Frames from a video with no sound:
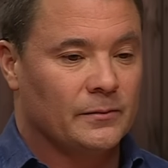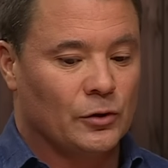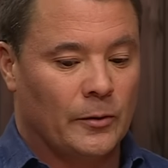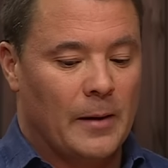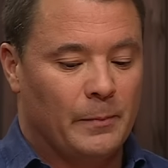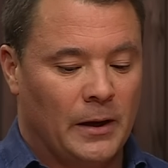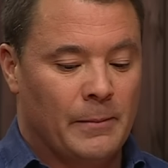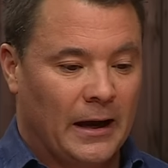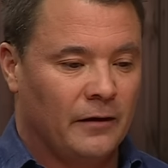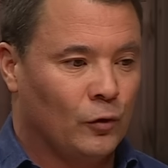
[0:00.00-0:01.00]
I'm talking about
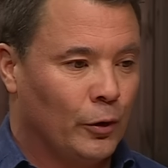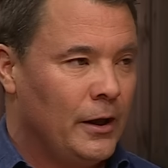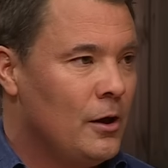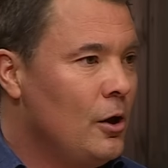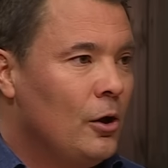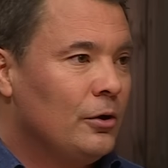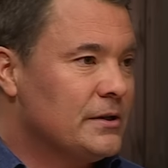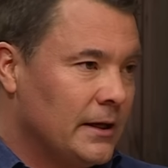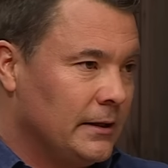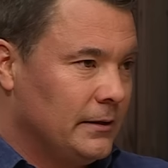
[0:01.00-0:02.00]
Ben McAvoy, who
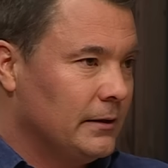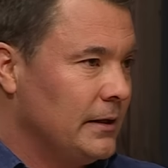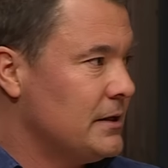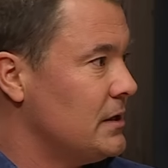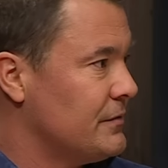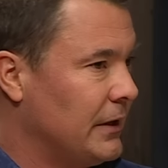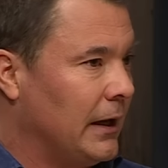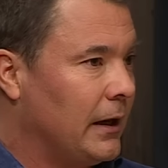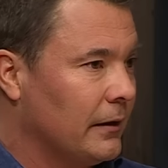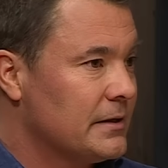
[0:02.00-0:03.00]
said, this is
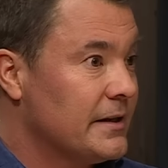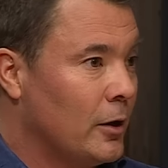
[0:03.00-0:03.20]
ridiculous.